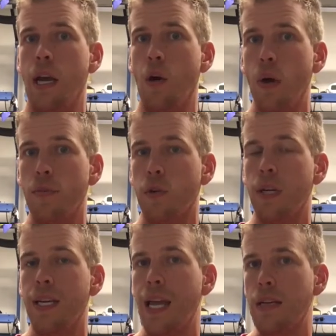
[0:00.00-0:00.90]

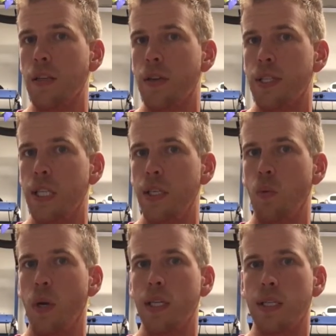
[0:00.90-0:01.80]
However, in LLC,
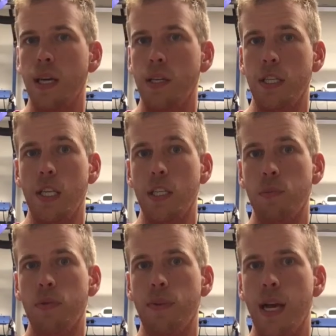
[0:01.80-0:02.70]
what it does is
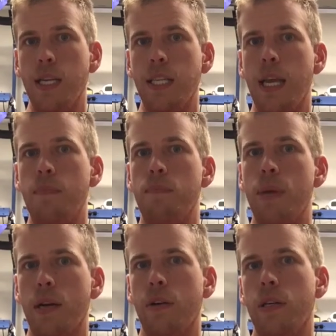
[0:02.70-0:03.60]
it provides a
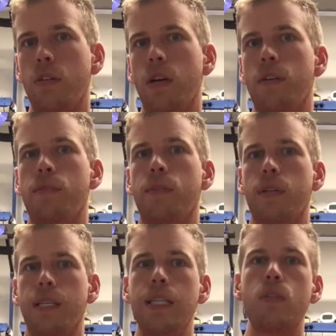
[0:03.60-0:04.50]
barrier of
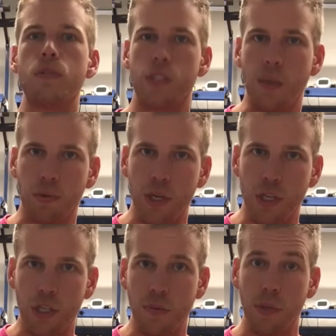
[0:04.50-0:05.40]
legal
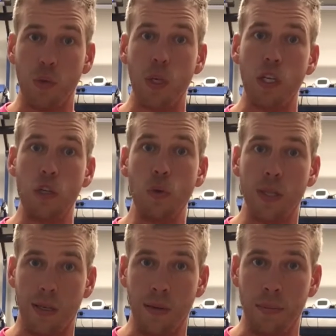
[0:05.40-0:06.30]
separation between you
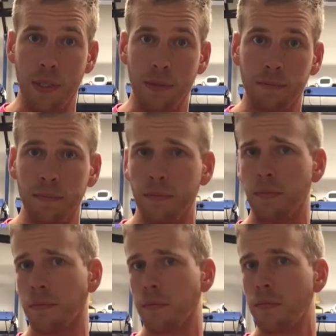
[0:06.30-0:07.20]
and the company.
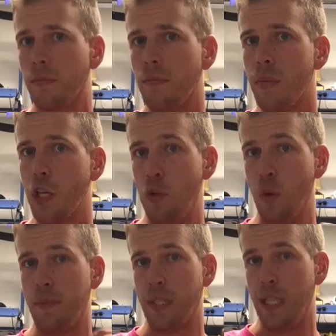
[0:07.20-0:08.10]

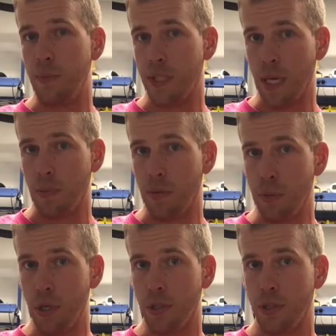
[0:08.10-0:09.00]
You have to keep separate
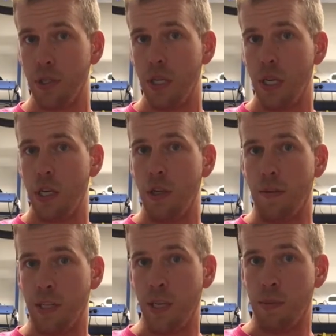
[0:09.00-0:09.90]
books, you
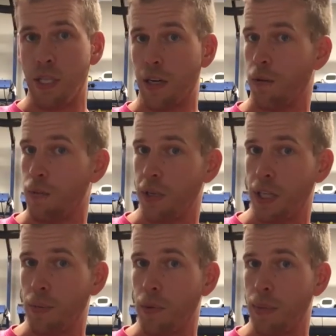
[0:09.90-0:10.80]
have to keep
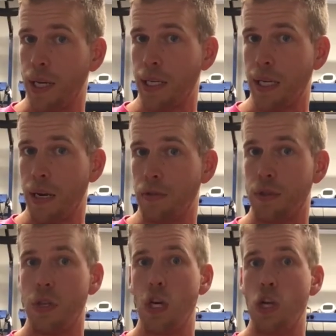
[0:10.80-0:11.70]
separate bank
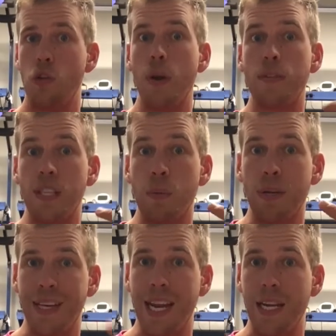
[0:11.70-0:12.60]
accounts, you have
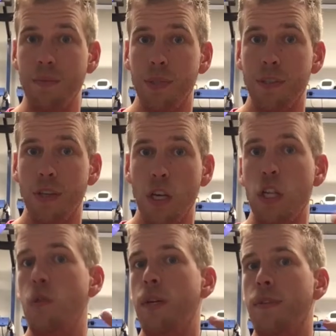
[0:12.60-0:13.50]
separate names,
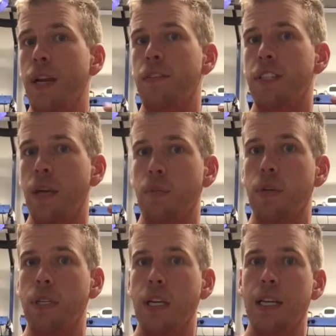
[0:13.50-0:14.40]
you even have
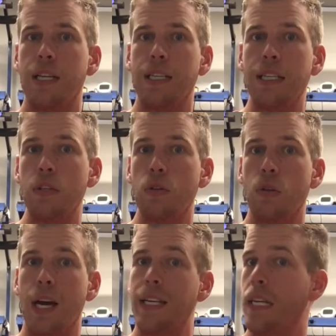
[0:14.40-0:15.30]
separate
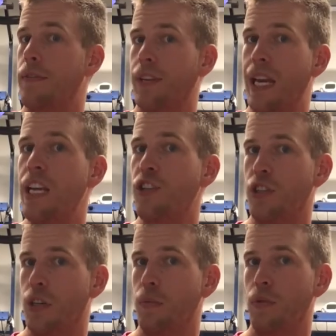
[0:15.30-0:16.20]
legal
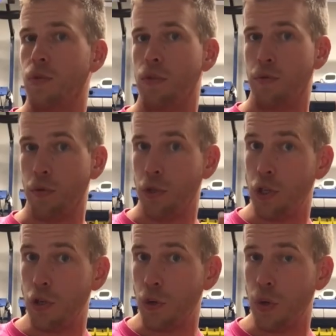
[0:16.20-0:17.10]
identification numbers. For
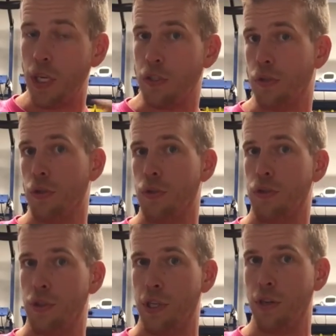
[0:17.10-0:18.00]
you, it's your
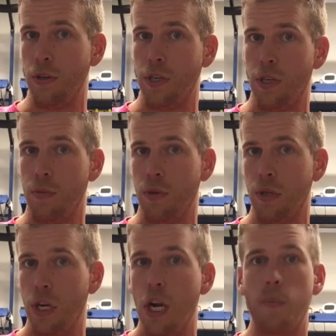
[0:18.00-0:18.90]
social security
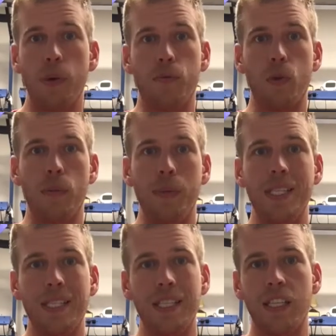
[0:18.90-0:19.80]
number, but for the
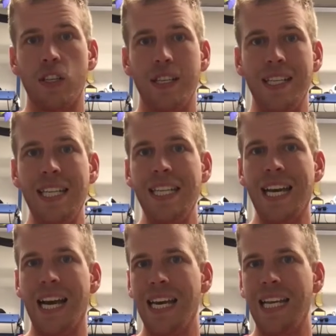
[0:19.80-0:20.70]
business, it's an
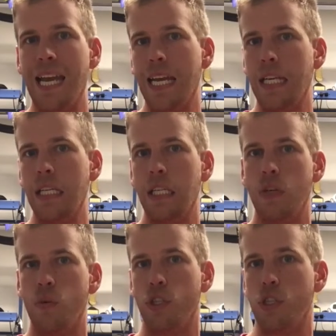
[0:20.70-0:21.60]
EIN,
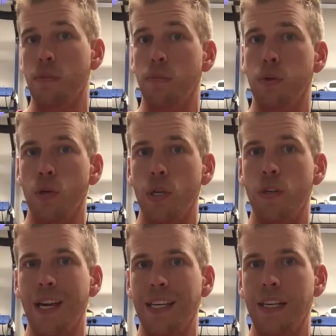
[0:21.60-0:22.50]
which is an
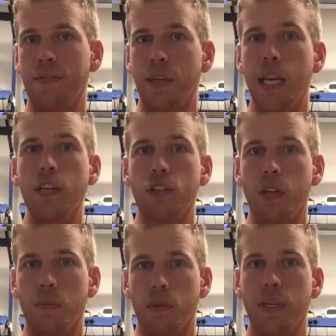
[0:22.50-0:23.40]
employer
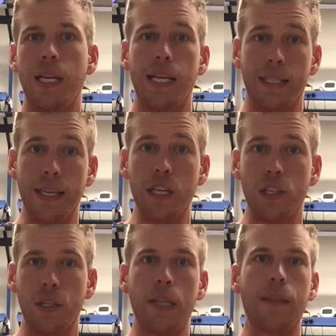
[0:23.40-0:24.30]
identification number.
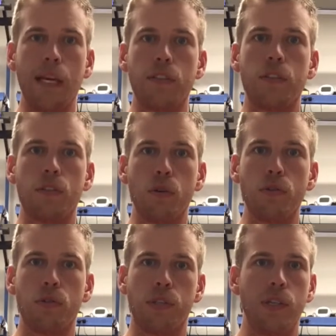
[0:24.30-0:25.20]
Essentially, that's the
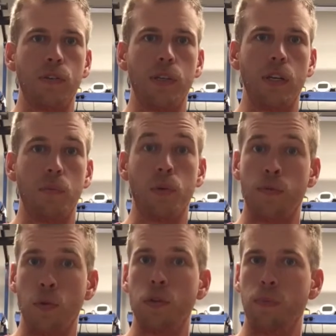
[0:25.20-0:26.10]
social security number
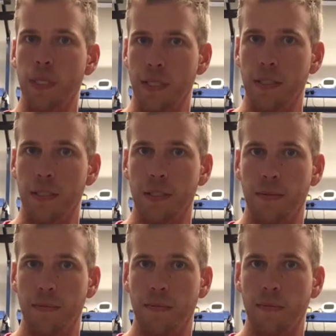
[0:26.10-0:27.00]
for your business.
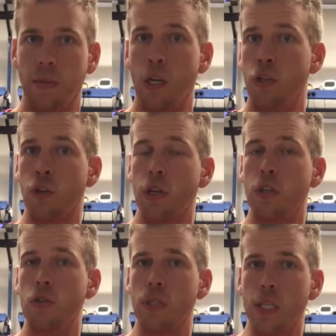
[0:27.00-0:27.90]
You're going
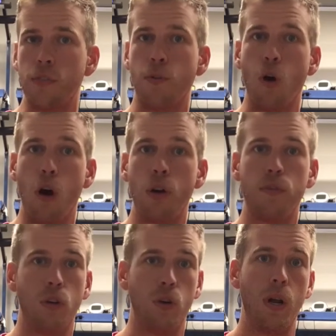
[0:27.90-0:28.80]
to use this for all
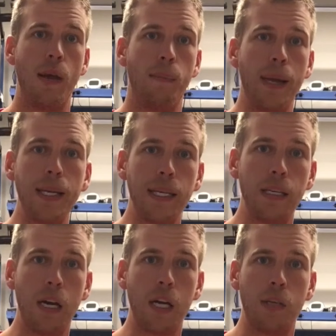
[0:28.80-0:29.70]
of your
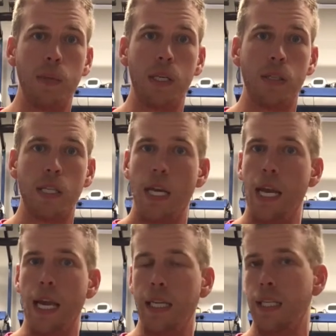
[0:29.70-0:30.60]
banking documents,
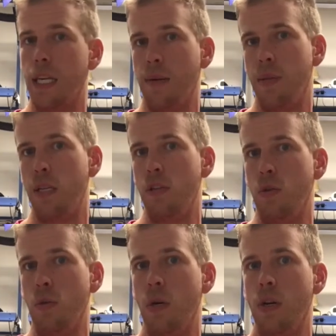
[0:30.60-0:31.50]
anytime that
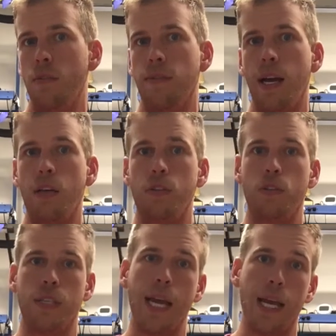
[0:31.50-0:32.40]
you file
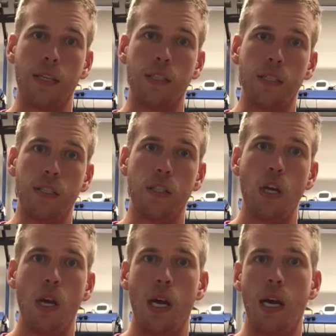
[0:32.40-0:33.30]
your taxes,